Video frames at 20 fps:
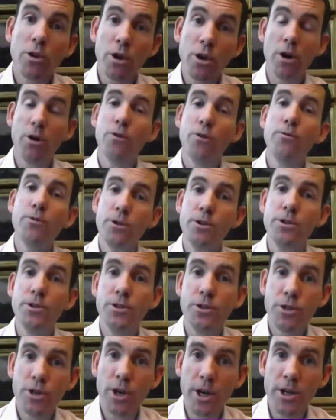But what COVID
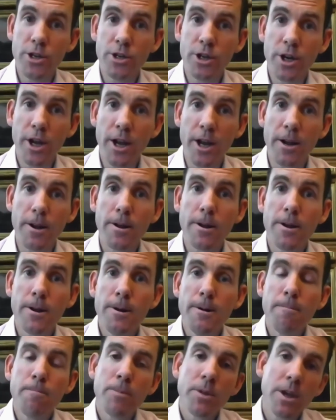is changing
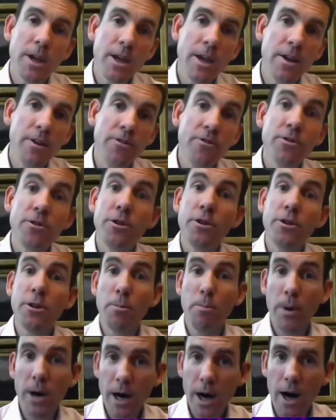is that
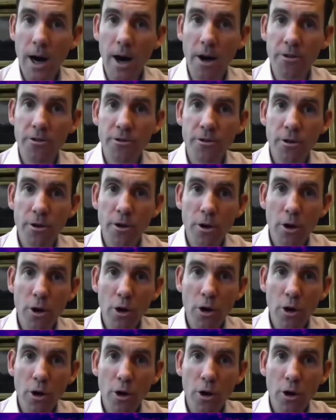in the past,